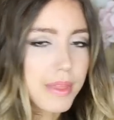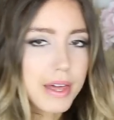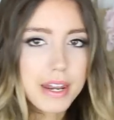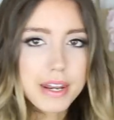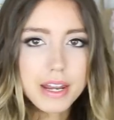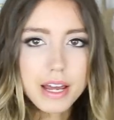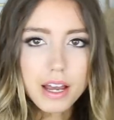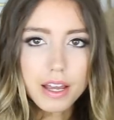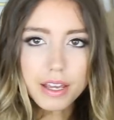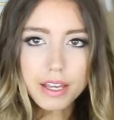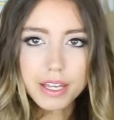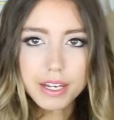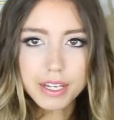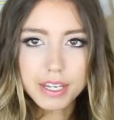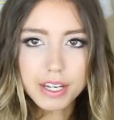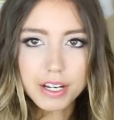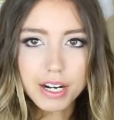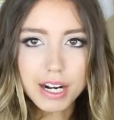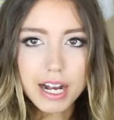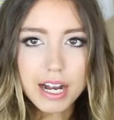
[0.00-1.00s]
then in
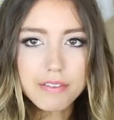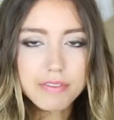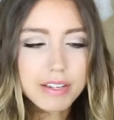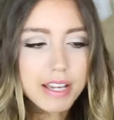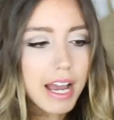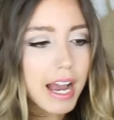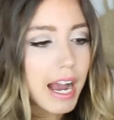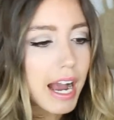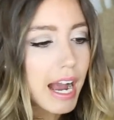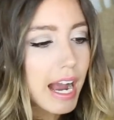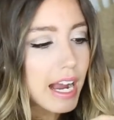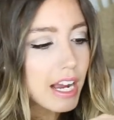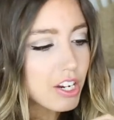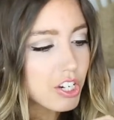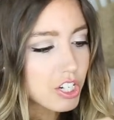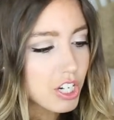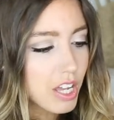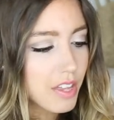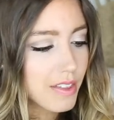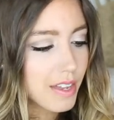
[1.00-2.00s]
here I have
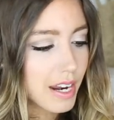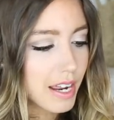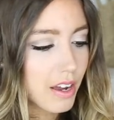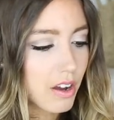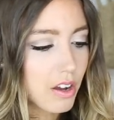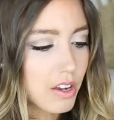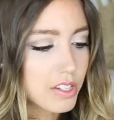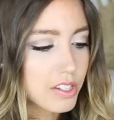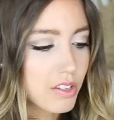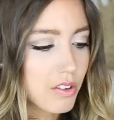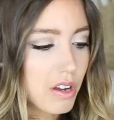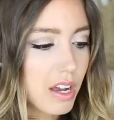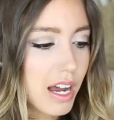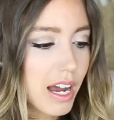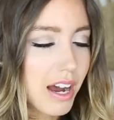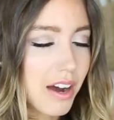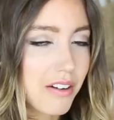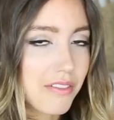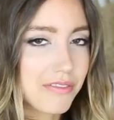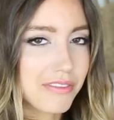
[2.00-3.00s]
cash, and then I also
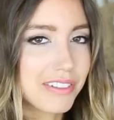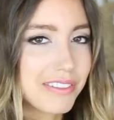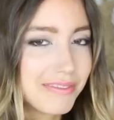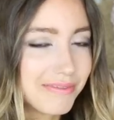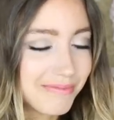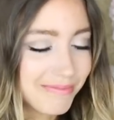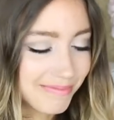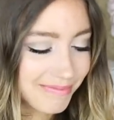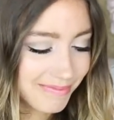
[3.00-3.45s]
have